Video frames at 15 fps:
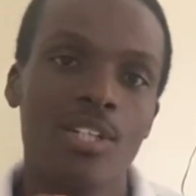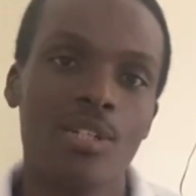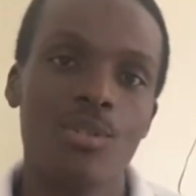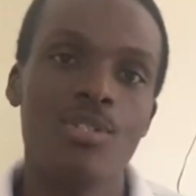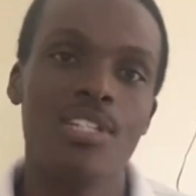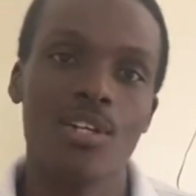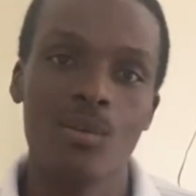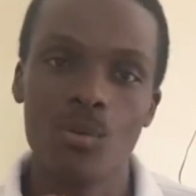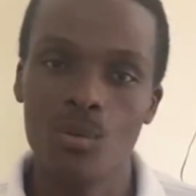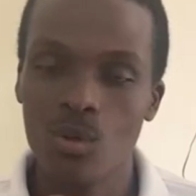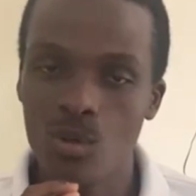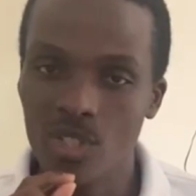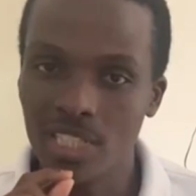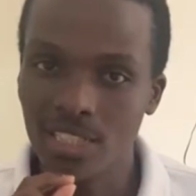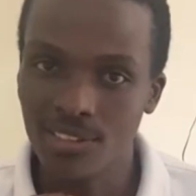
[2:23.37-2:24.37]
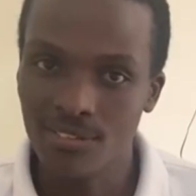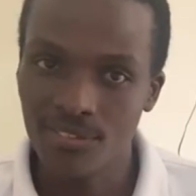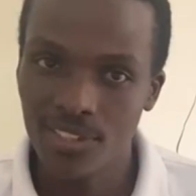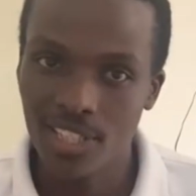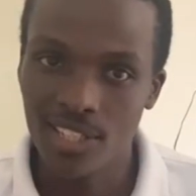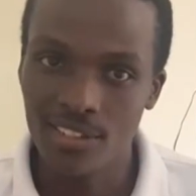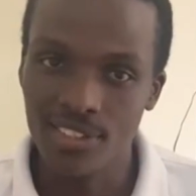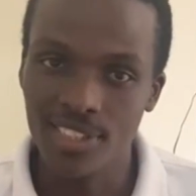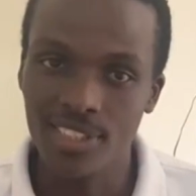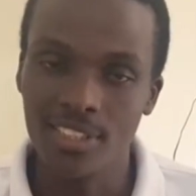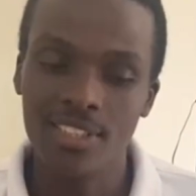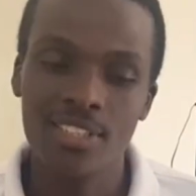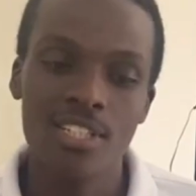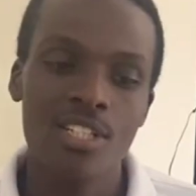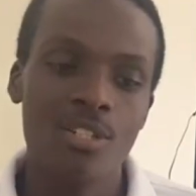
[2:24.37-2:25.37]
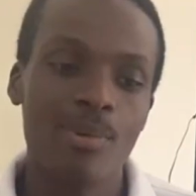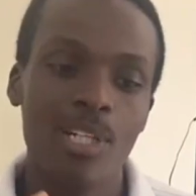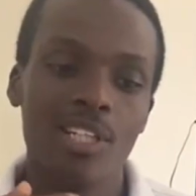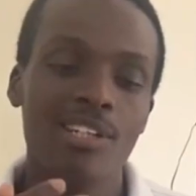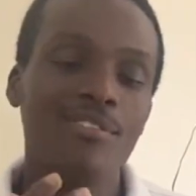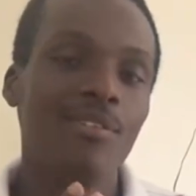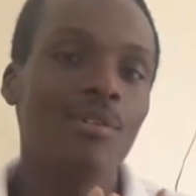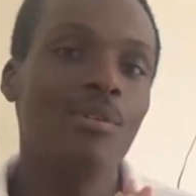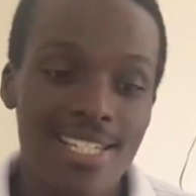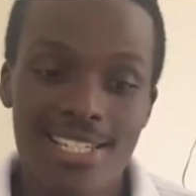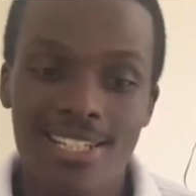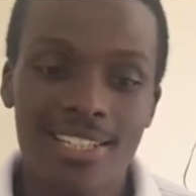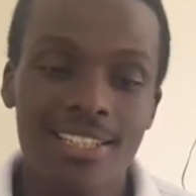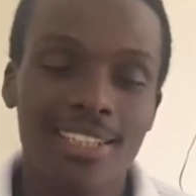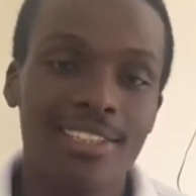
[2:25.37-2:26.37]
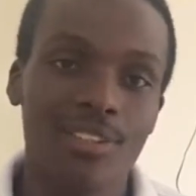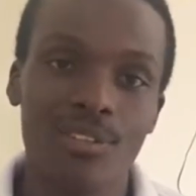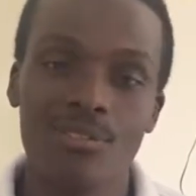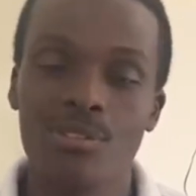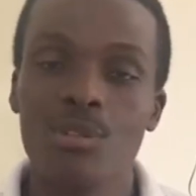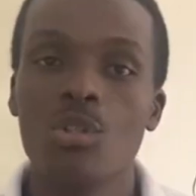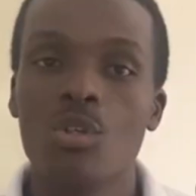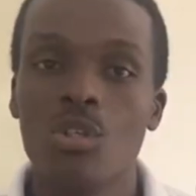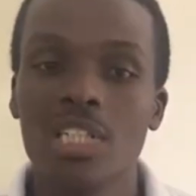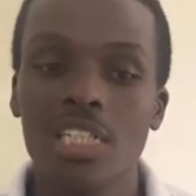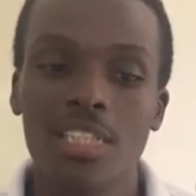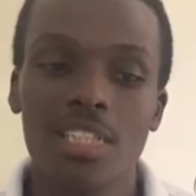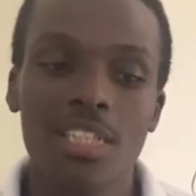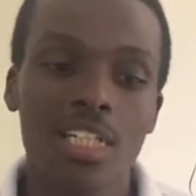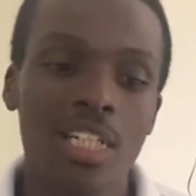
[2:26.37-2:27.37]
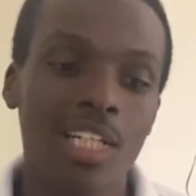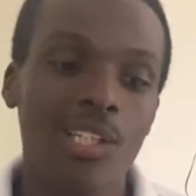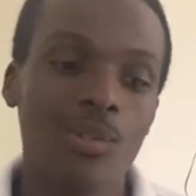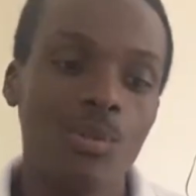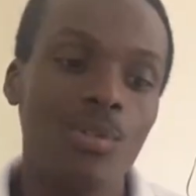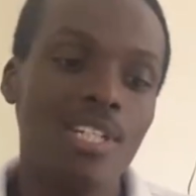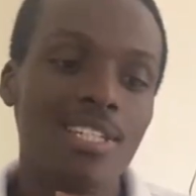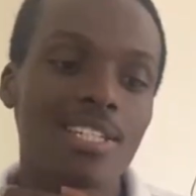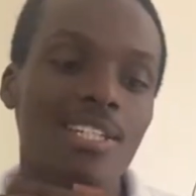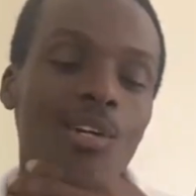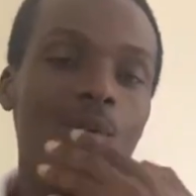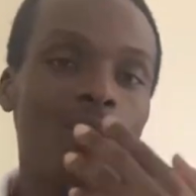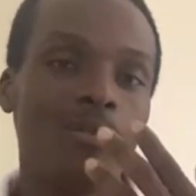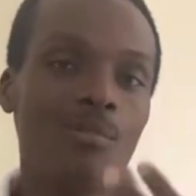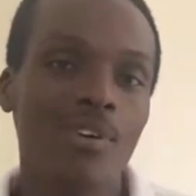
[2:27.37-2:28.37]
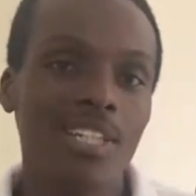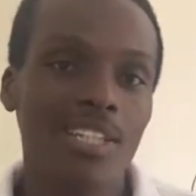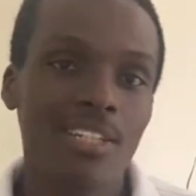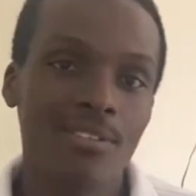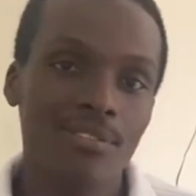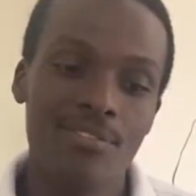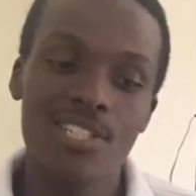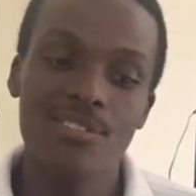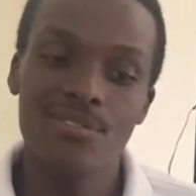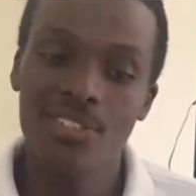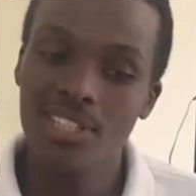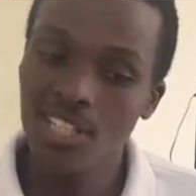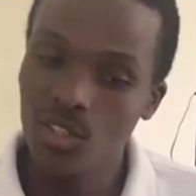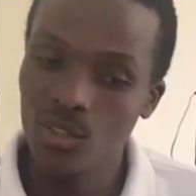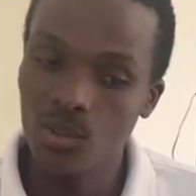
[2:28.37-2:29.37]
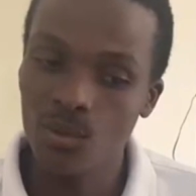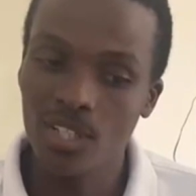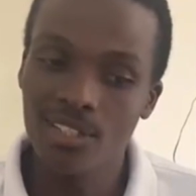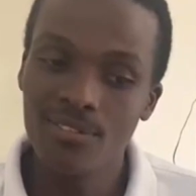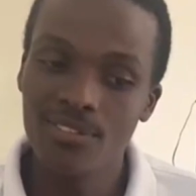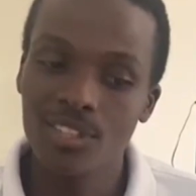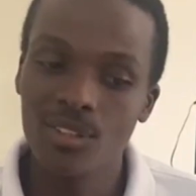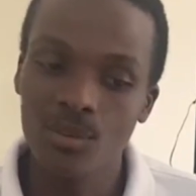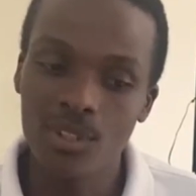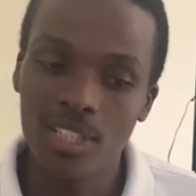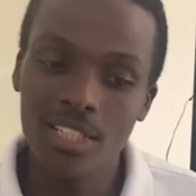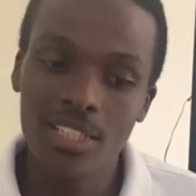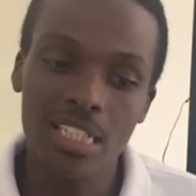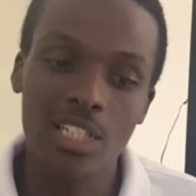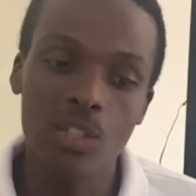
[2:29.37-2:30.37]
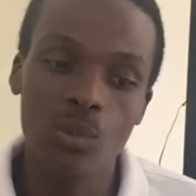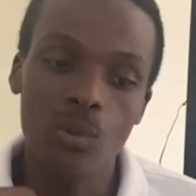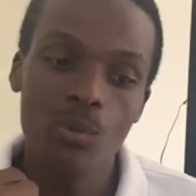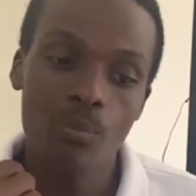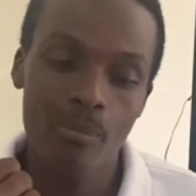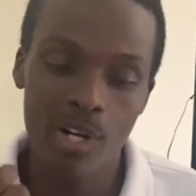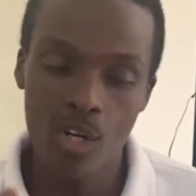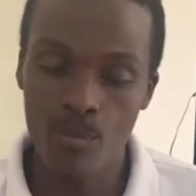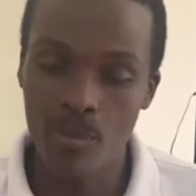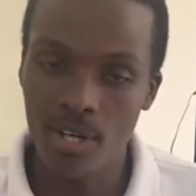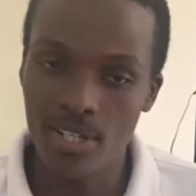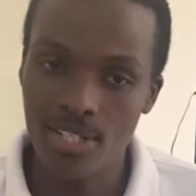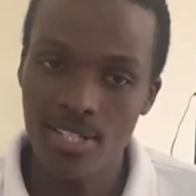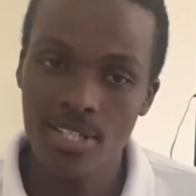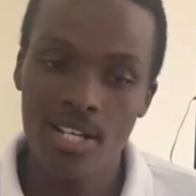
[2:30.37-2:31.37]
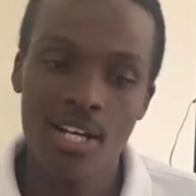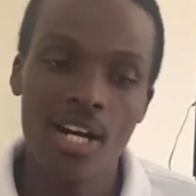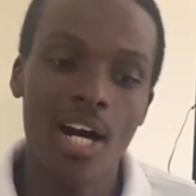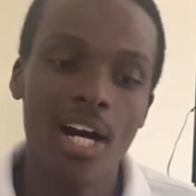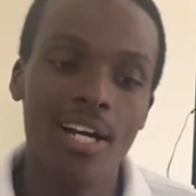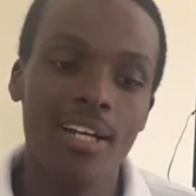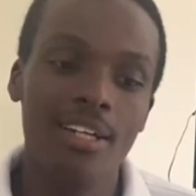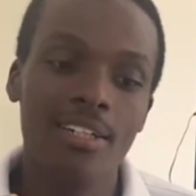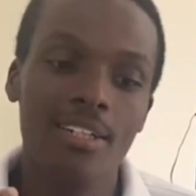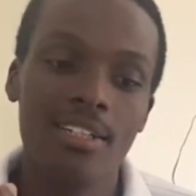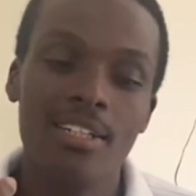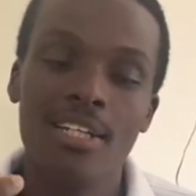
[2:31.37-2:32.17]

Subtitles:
using good quality fingering. But if your seed is of good quality, it will easily convert the fish feed that you're giving it into biomass. And